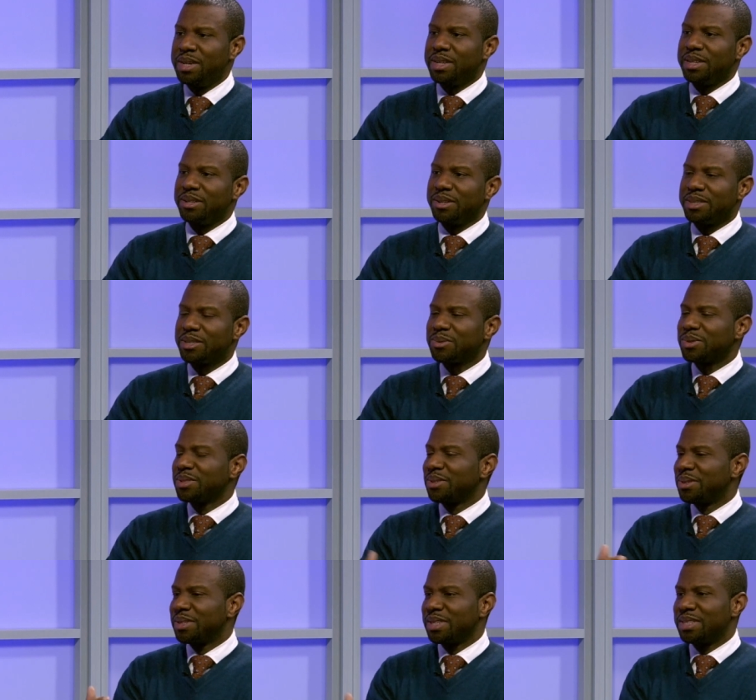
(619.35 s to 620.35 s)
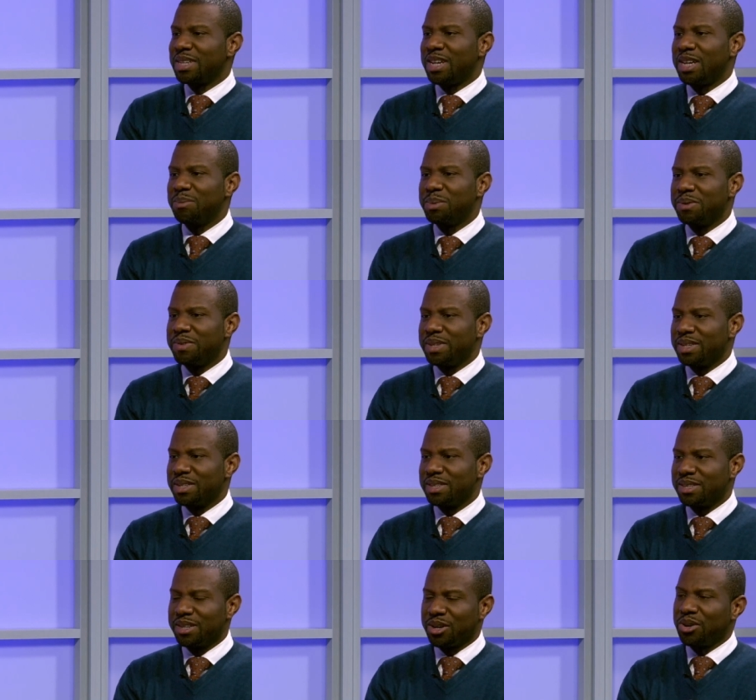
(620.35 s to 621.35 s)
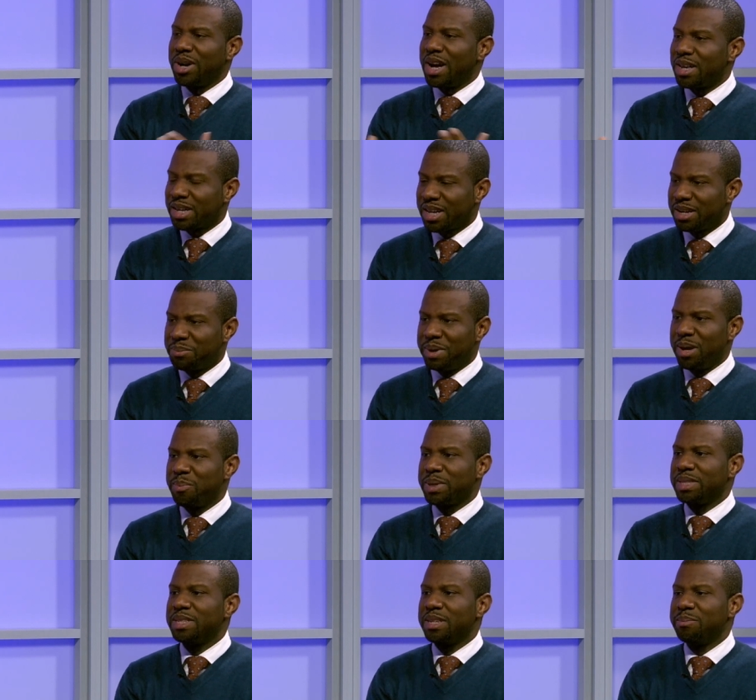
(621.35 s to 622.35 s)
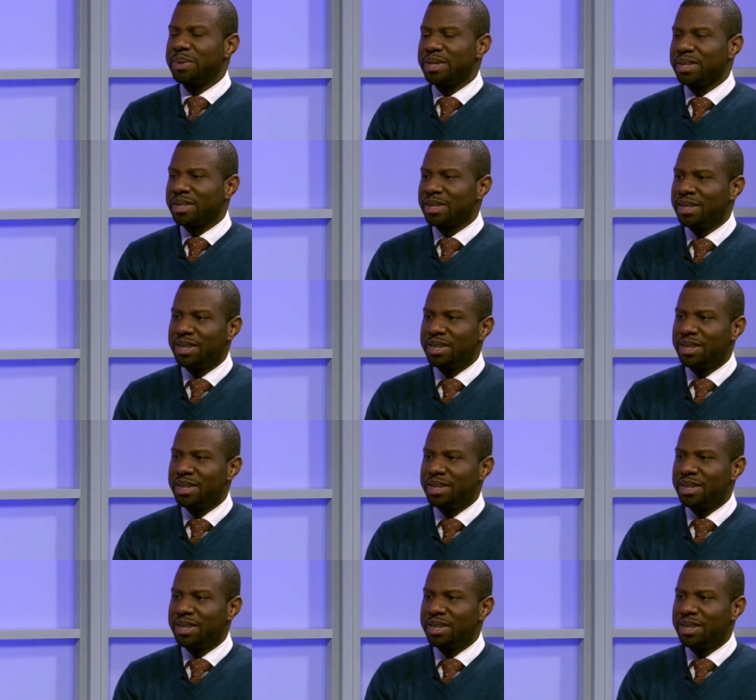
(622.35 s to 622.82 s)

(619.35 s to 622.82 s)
You know this was during the time of the the crack ep- epidemic.